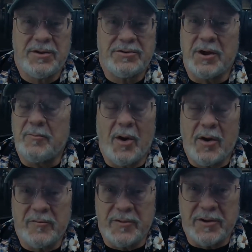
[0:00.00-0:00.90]
some
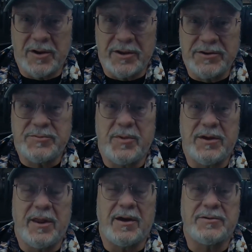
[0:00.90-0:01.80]
part of it at least,
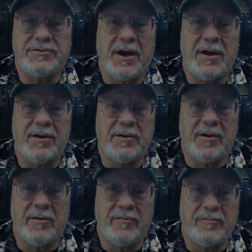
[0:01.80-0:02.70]
being outside
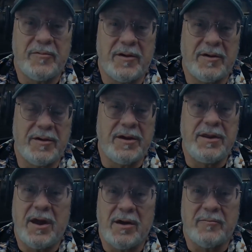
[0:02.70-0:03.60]
of any
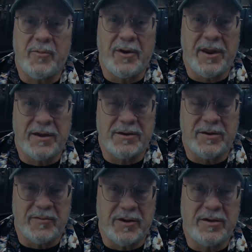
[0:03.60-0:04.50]
kind of brain
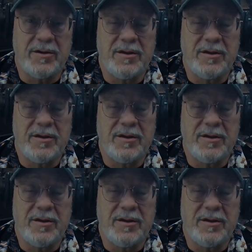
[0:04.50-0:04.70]
activity.